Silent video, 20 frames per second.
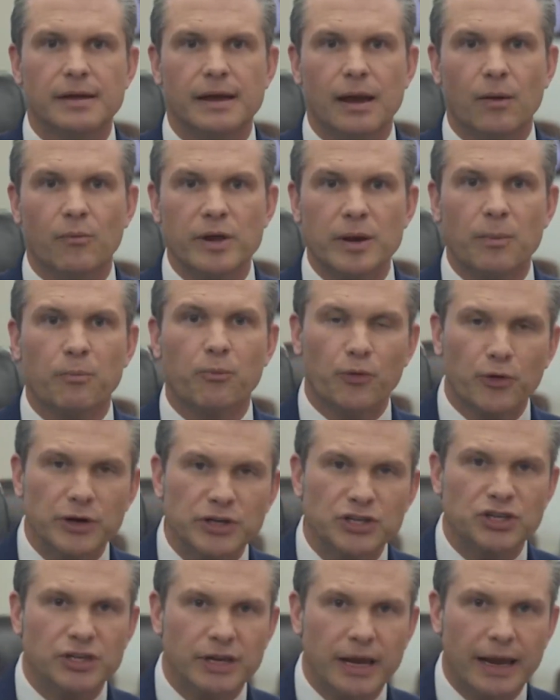and we
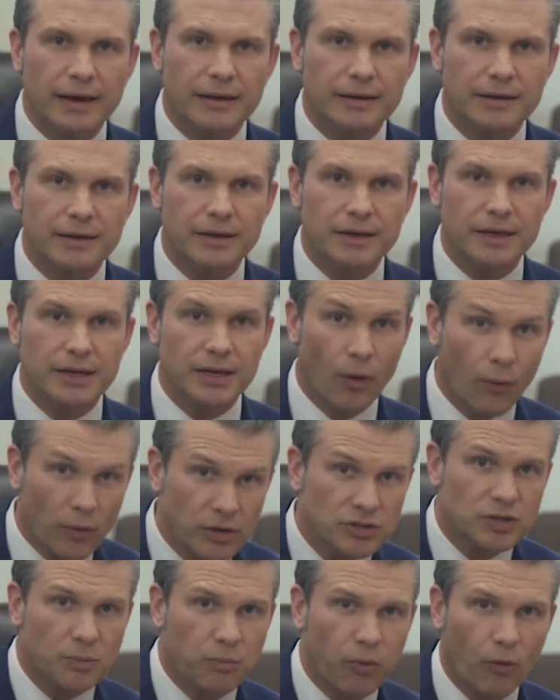appreciate
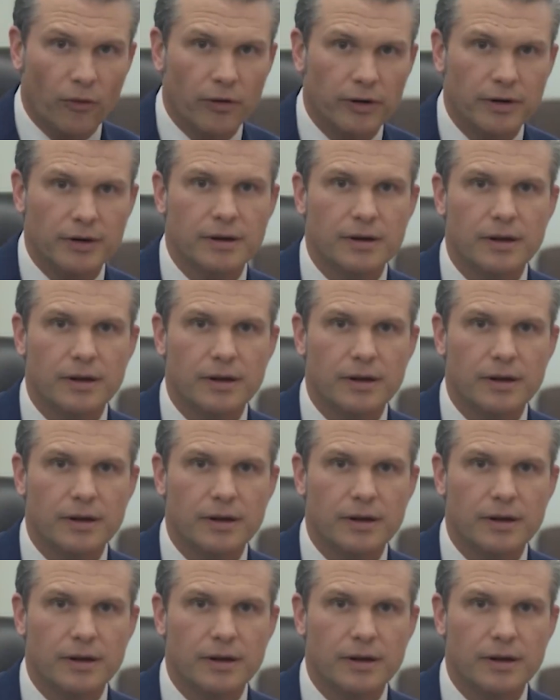your support.